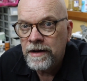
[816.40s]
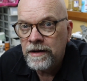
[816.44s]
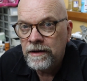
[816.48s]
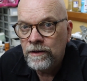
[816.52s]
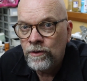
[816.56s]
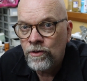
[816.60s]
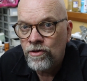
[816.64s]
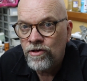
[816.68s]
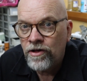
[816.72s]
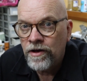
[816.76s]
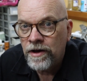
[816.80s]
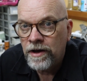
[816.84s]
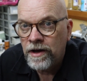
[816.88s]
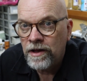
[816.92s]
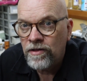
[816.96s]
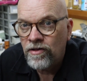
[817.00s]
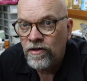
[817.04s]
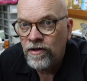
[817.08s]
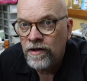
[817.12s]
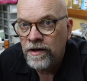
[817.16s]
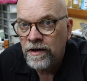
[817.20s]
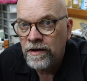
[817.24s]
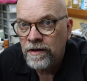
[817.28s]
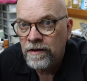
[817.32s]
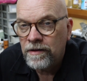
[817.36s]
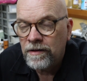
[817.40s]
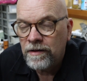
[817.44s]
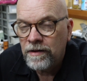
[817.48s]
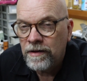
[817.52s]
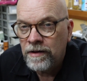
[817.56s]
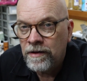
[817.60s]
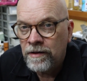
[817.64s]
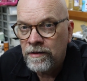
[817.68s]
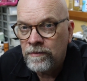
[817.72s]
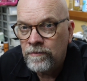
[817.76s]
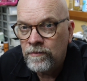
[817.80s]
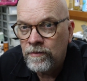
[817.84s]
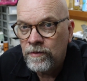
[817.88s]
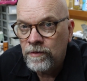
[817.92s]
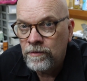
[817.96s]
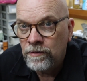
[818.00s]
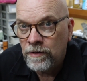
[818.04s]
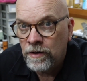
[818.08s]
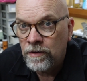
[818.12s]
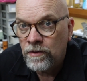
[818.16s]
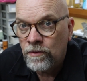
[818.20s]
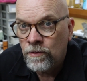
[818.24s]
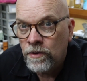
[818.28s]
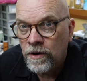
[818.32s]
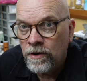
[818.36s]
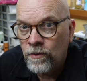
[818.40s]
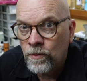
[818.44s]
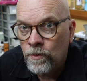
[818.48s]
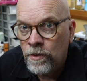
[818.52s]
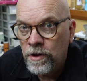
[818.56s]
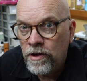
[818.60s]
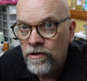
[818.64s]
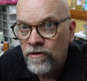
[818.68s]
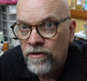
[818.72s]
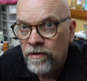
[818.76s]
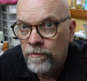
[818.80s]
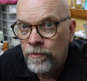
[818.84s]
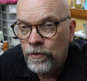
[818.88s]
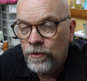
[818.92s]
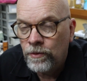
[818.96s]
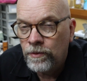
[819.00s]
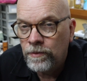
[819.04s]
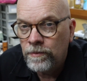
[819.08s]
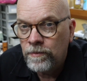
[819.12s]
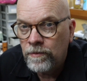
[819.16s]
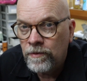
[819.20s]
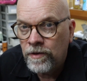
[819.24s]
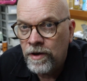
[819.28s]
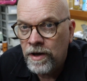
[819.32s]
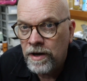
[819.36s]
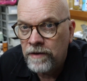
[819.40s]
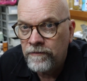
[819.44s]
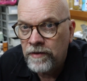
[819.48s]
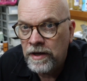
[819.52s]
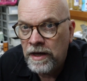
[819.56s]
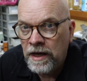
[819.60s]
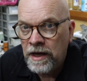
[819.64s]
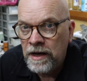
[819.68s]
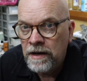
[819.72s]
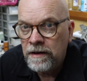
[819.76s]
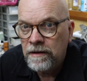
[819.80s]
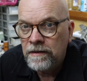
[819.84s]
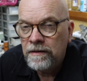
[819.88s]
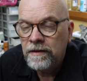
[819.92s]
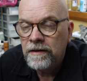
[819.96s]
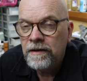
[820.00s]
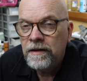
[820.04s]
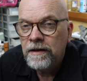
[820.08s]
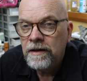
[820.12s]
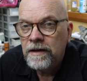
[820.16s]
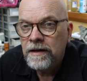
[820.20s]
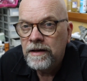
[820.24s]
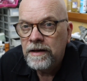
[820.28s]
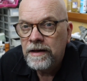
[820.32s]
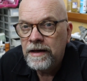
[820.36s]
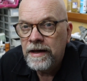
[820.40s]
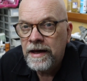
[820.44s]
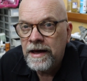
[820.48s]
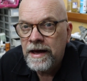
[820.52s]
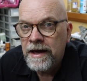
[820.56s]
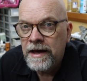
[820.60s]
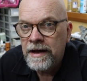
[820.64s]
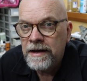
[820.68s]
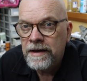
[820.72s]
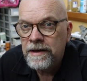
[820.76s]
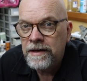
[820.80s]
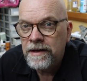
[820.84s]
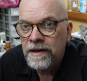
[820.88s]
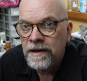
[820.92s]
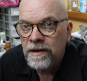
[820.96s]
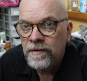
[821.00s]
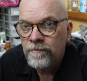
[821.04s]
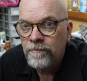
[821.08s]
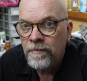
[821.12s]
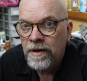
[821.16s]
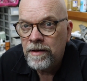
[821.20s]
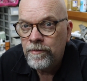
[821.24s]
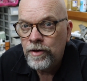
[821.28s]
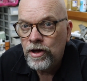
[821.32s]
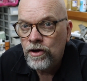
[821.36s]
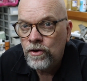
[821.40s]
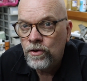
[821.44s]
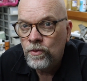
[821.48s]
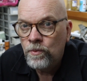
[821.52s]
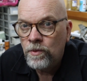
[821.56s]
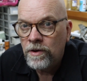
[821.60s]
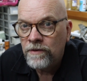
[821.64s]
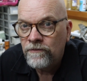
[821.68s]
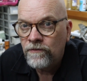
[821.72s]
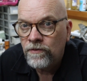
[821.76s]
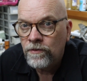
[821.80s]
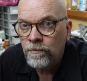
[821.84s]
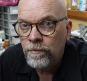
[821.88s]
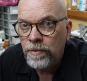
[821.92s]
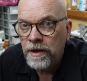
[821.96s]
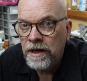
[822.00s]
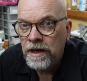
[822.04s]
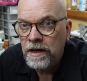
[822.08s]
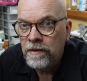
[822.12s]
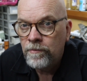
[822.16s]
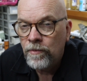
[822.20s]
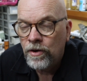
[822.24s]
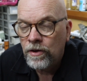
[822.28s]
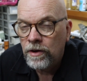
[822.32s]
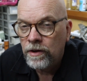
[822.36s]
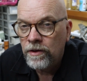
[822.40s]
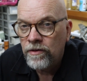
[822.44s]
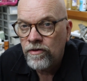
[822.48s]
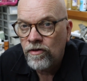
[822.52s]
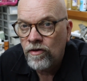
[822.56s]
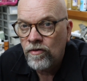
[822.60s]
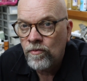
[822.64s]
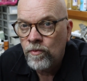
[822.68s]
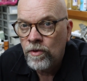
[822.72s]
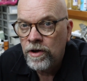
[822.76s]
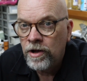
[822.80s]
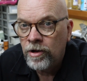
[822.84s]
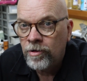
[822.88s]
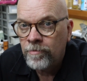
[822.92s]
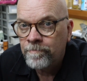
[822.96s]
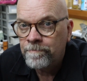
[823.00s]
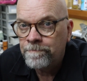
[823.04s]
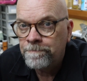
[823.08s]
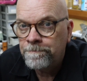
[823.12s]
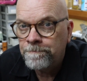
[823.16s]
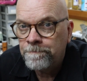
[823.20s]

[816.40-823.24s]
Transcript: looks like it's quite a reasonable kind of a kit, and maybe a good one for beginner modelers as well.